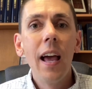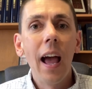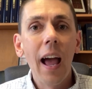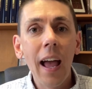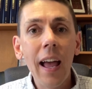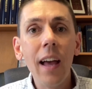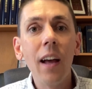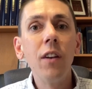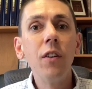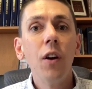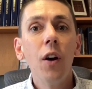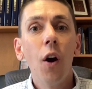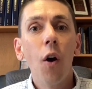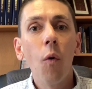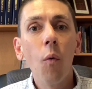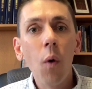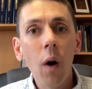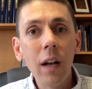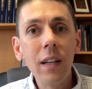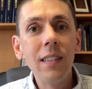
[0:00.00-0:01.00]
and
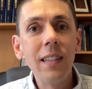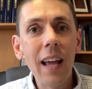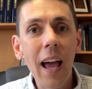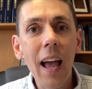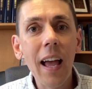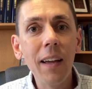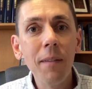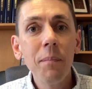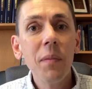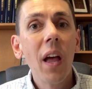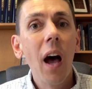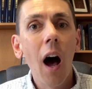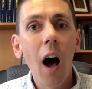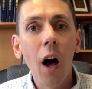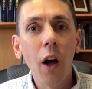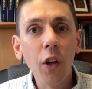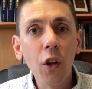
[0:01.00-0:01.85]
one day uh,